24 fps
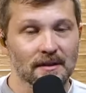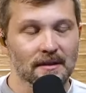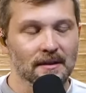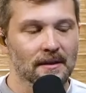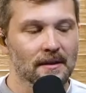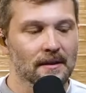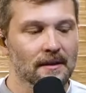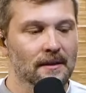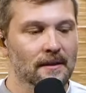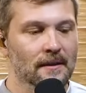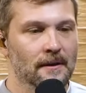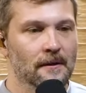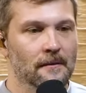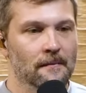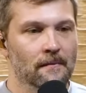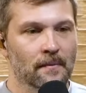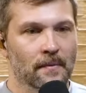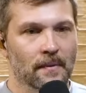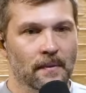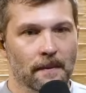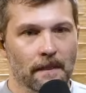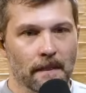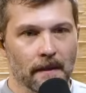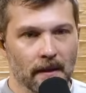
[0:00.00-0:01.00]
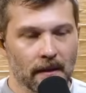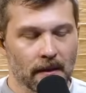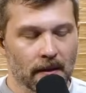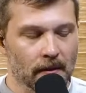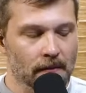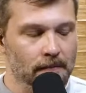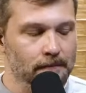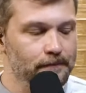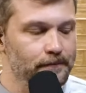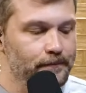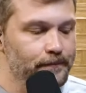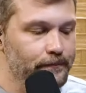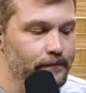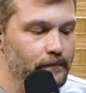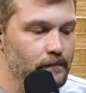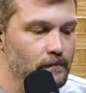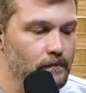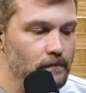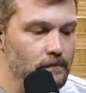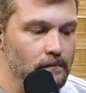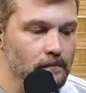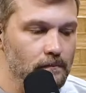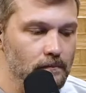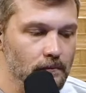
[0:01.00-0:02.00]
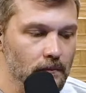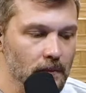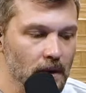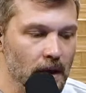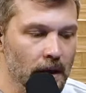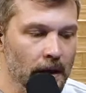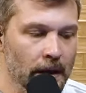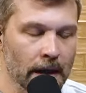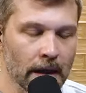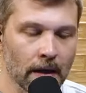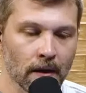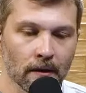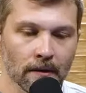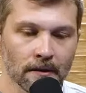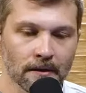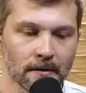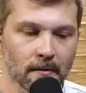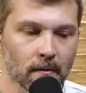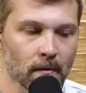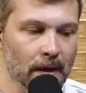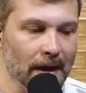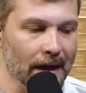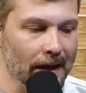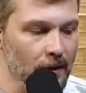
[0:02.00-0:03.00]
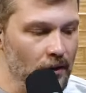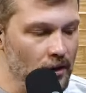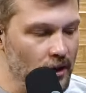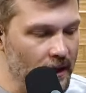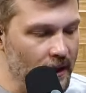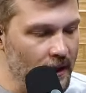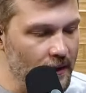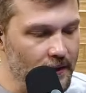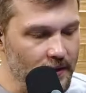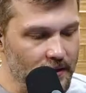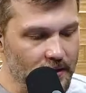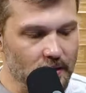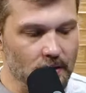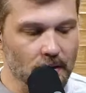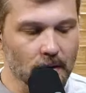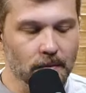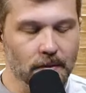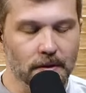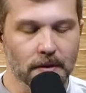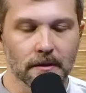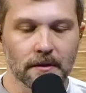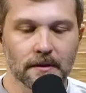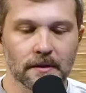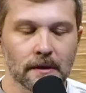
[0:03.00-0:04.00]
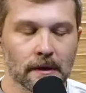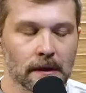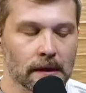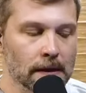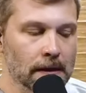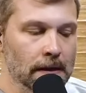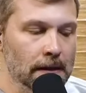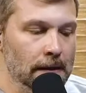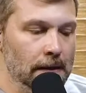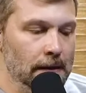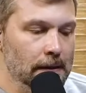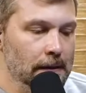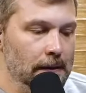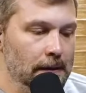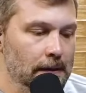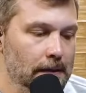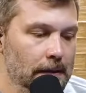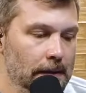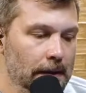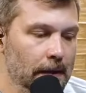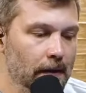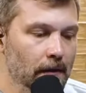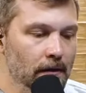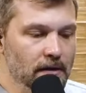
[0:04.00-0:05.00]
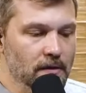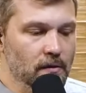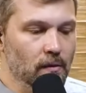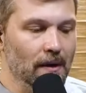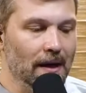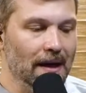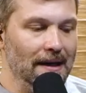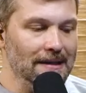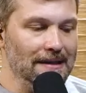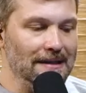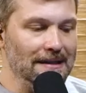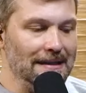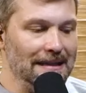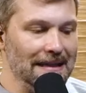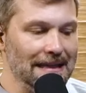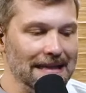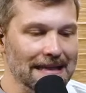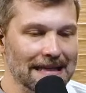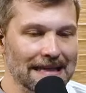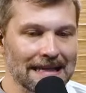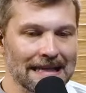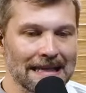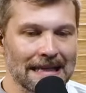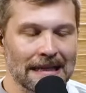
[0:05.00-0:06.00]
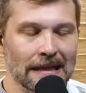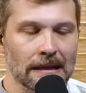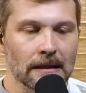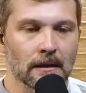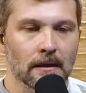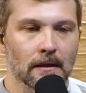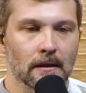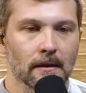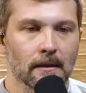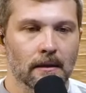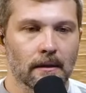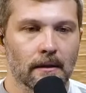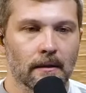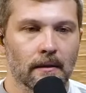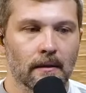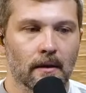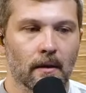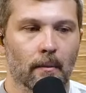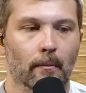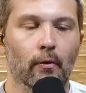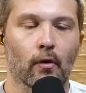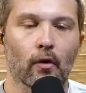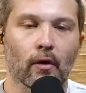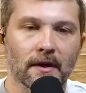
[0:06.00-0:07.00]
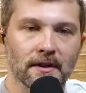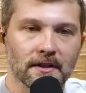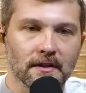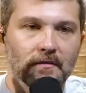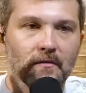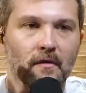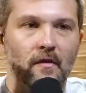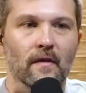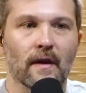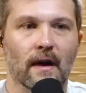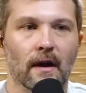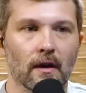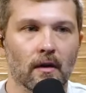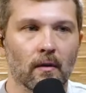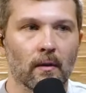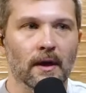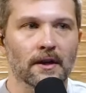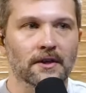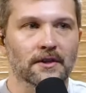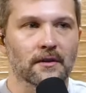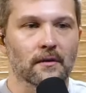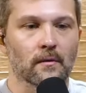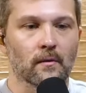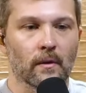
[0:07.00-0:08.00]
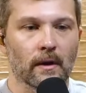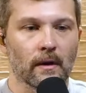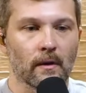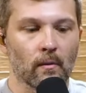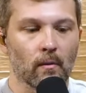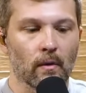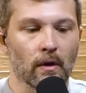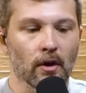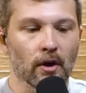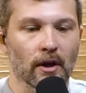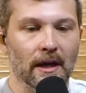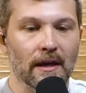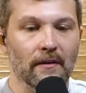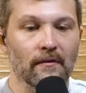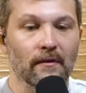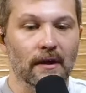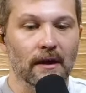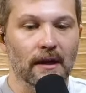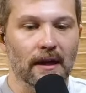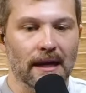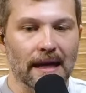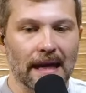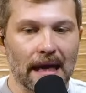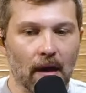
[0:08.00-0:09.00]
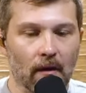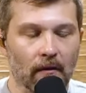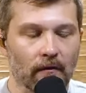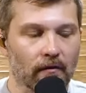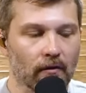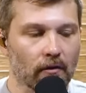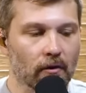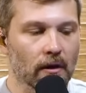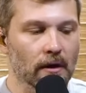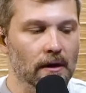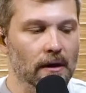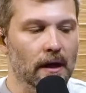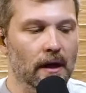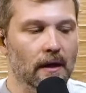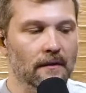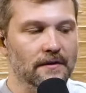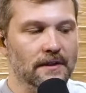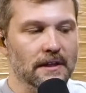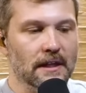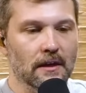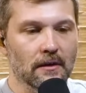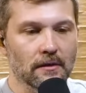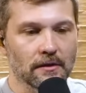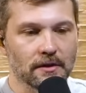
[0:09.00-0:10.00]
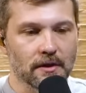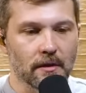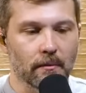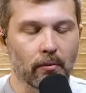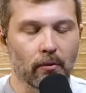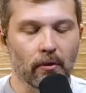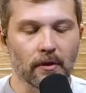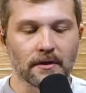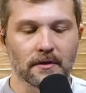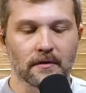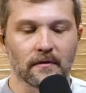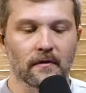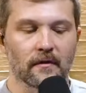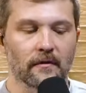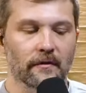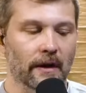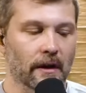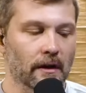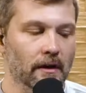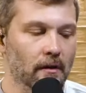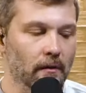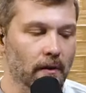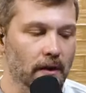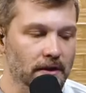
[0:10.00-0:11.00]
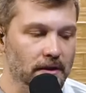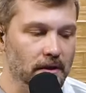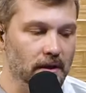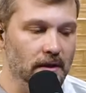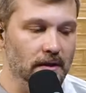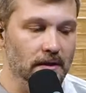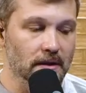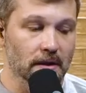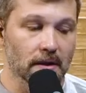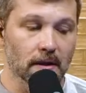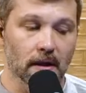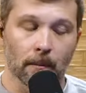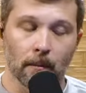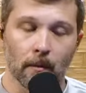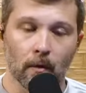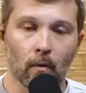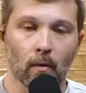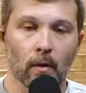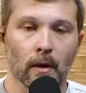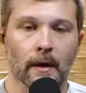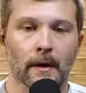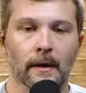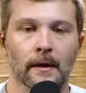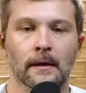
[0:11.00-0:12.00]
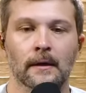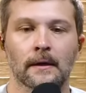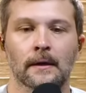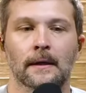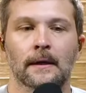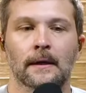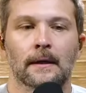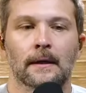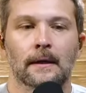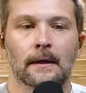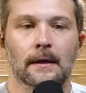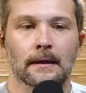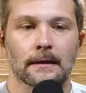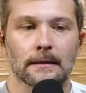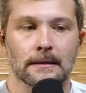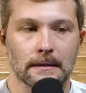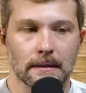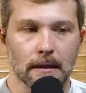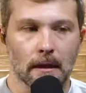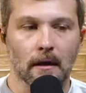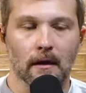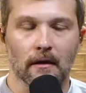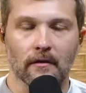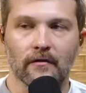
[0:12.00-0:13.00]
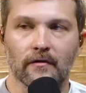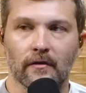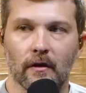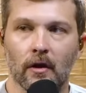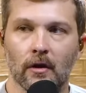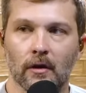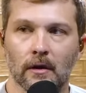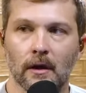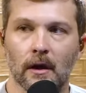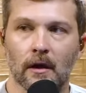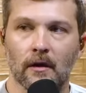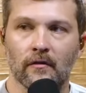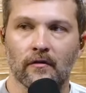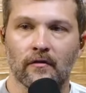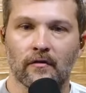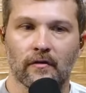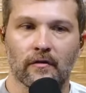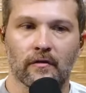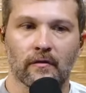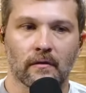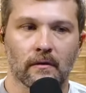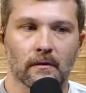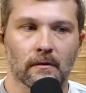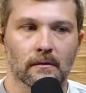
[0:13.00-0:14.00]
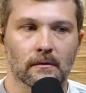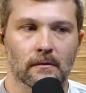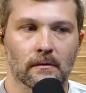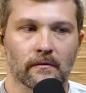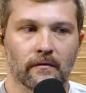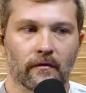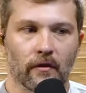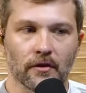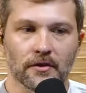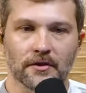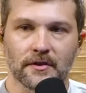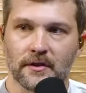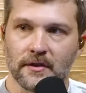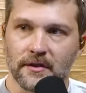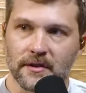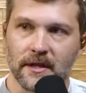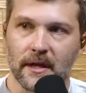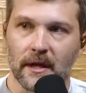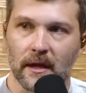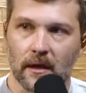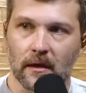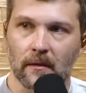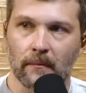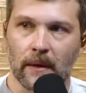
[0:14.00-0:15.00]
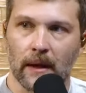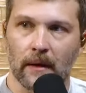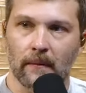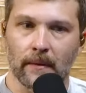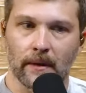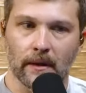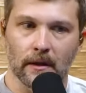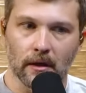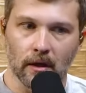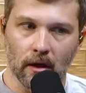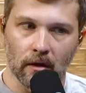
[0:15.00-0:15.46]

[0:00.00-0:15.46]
Yeah. You know, and here's when I look at the scriptures, here's what I see the points of evaluation when we're giving an account for our lives. Here's the points of evaluation I see. Number one is love, our love, first and second commandment, yeah.